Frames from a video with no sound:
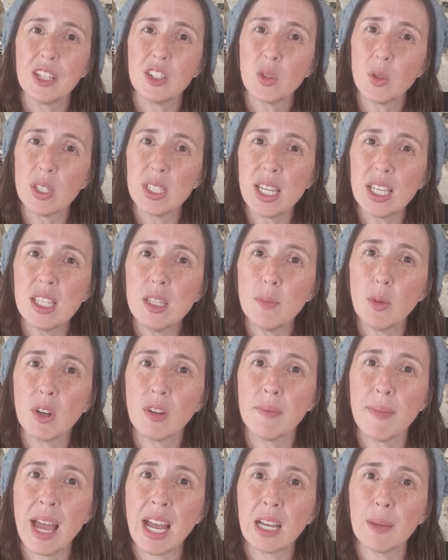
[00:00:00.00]
So it says in the
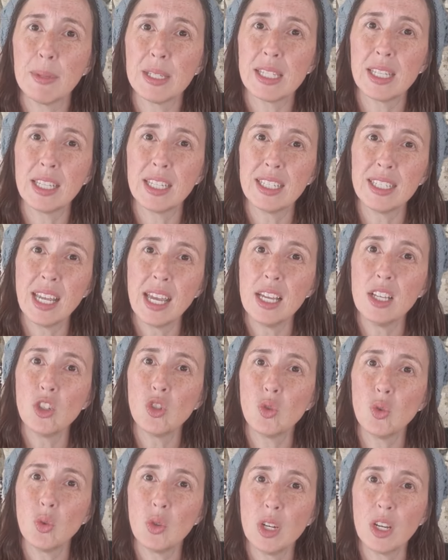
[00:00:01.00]
book of Maccabees that the
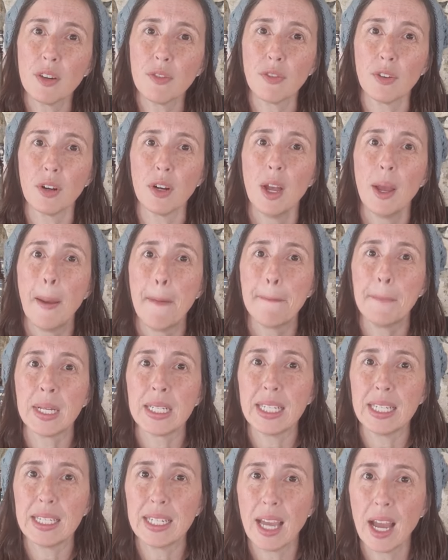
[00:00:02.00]
days drew near for
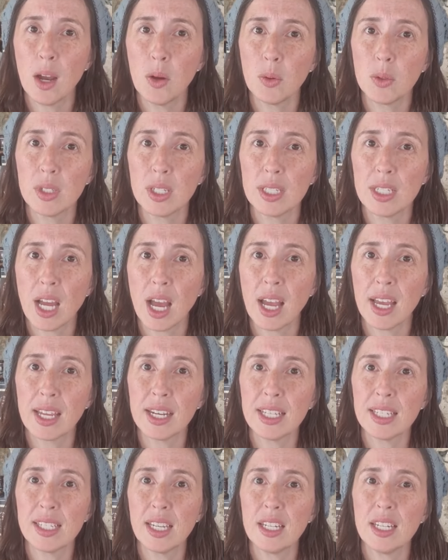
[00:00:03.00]
Matityahu to die.
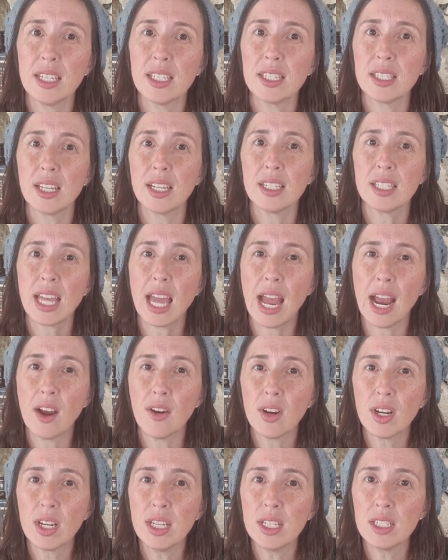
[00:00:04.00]
And he said to his sons,
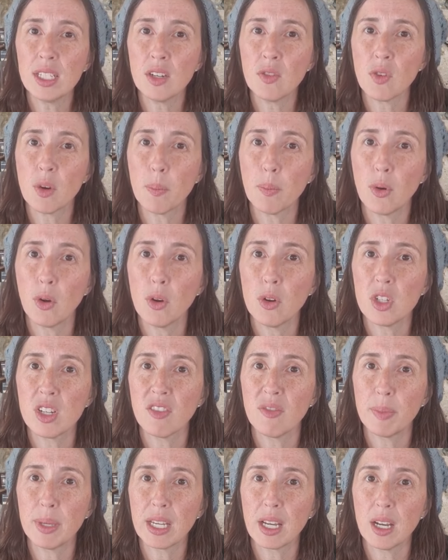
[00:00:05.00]
arrogance and reproach
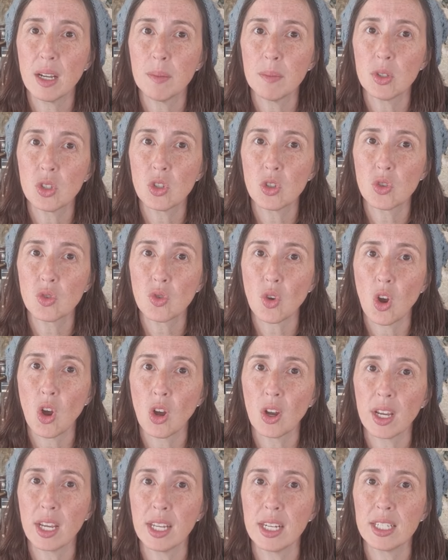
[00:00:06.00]
have become
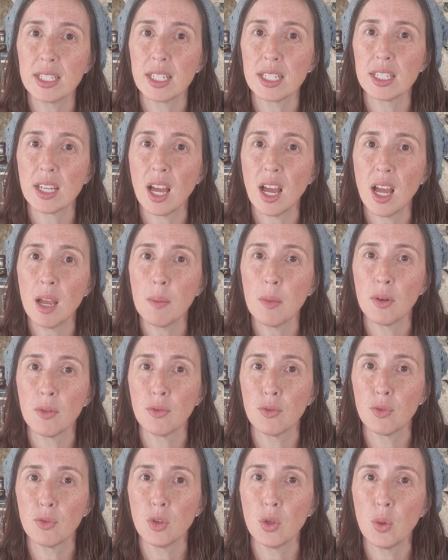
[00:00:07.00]
strong. It is a time
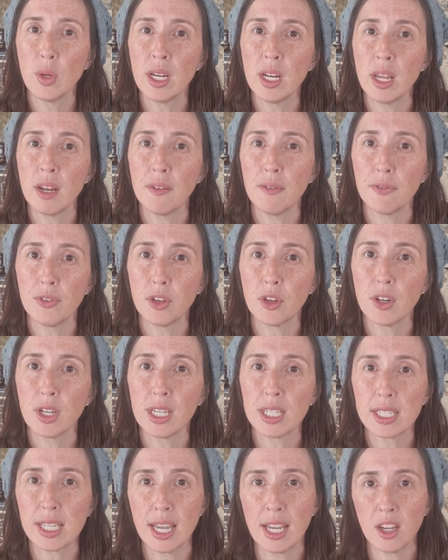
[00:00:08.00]
of ruin and
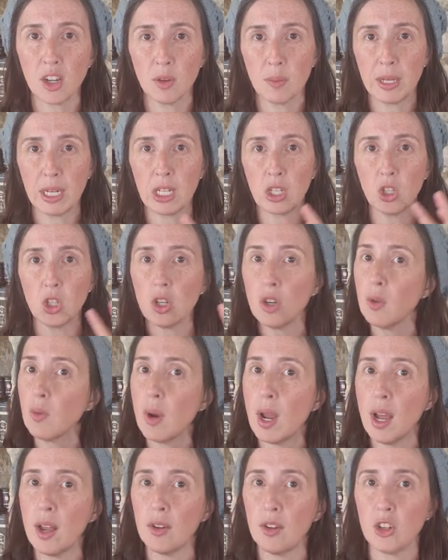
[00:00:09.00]
furious anger. Meaning look
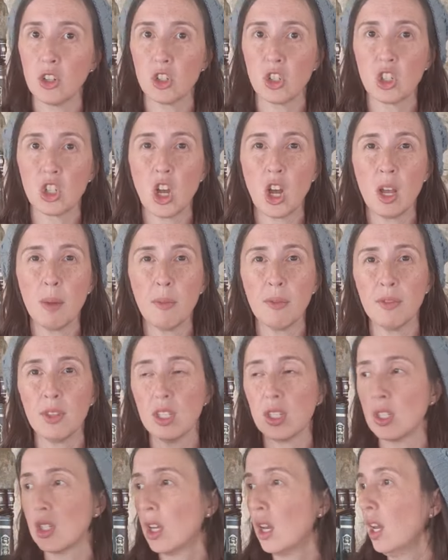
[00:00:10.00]
around, there's a time of
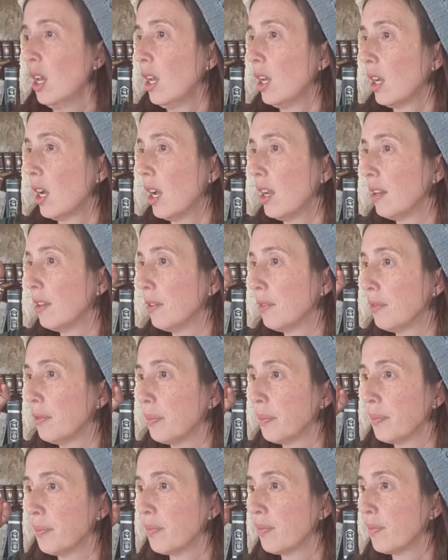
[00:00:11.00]
this kind of
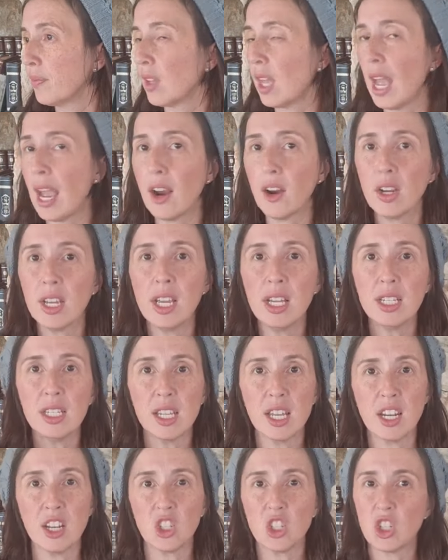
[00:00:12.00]

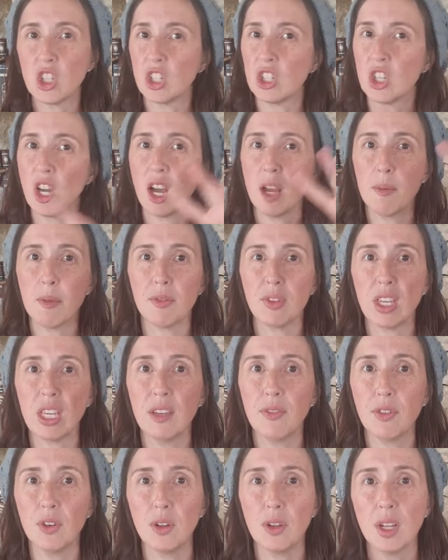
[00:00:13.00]
arrogance and it's just a time of
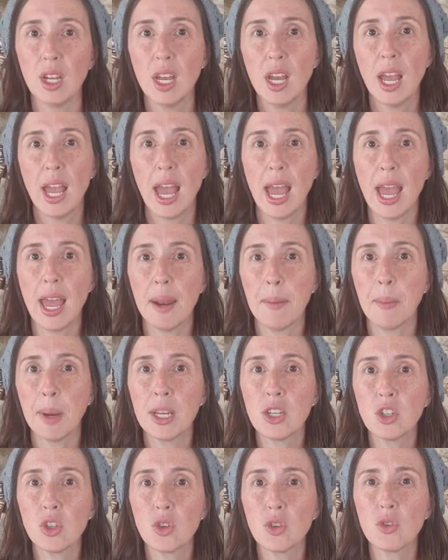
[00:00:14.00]
evil. And
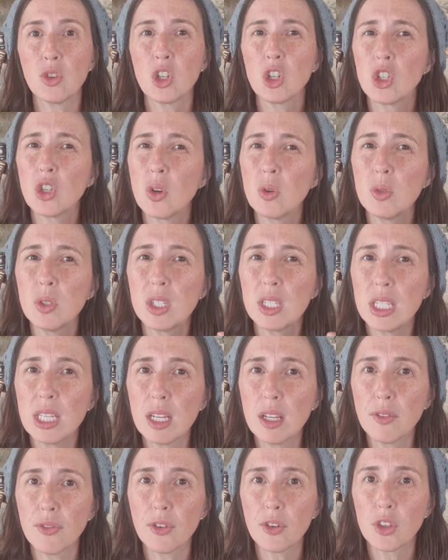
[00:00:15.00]
my children, show
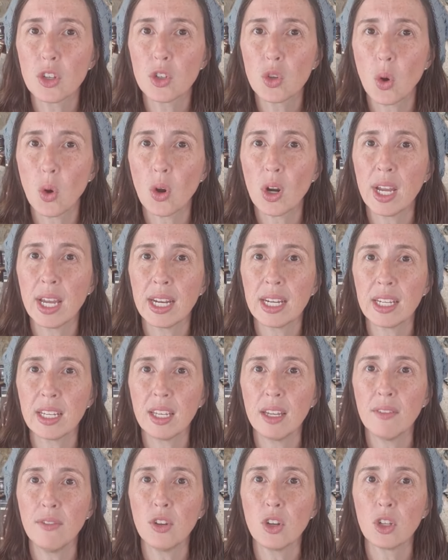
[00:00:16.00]
zeal for the Torah and
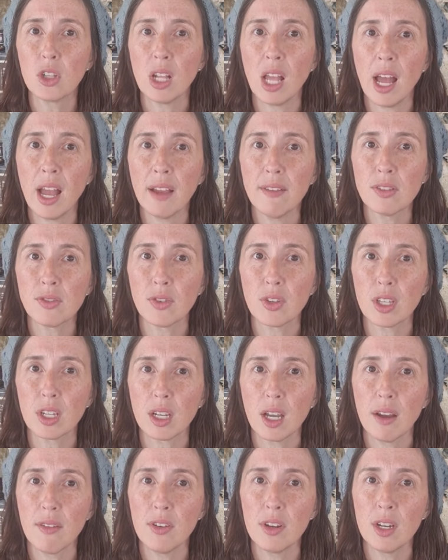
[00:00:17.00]
give your lives for the
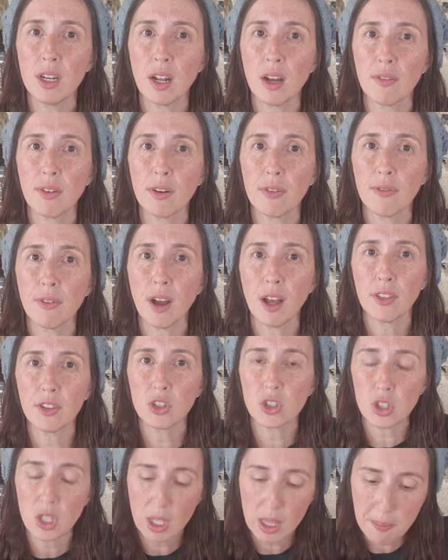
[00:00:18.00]
covenant of our
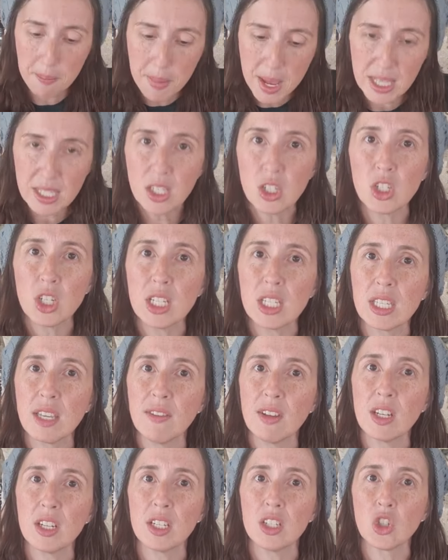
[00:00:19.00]
fathers. The message that he's
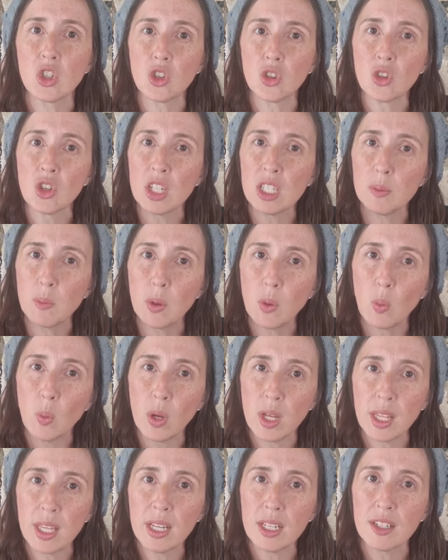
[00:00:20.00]
giving to his children is be
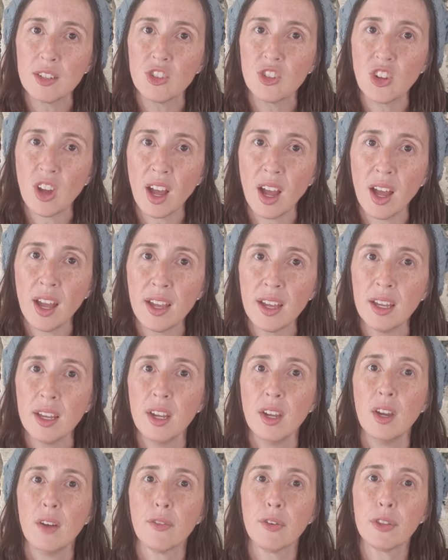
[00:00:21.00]
willing to die
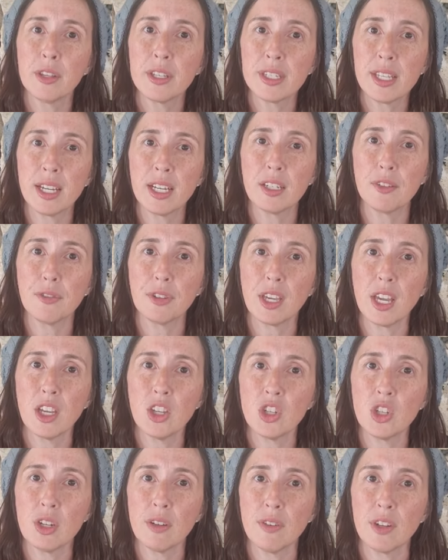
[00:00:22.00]
for the
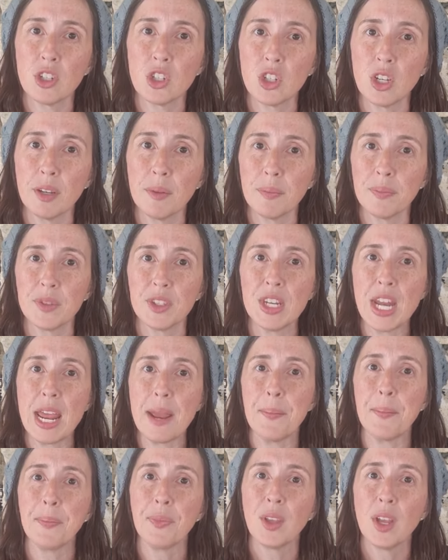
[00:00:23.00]
sanctification of Hashem's
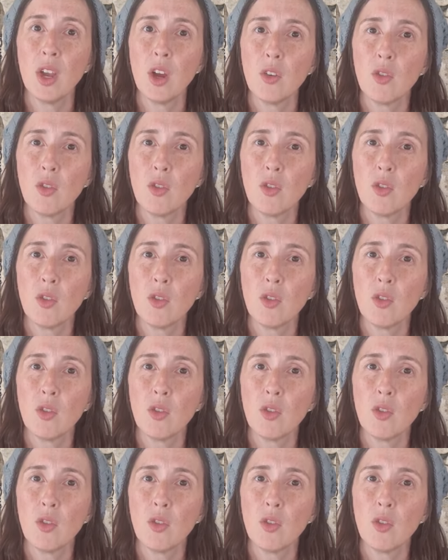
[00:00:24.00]
name.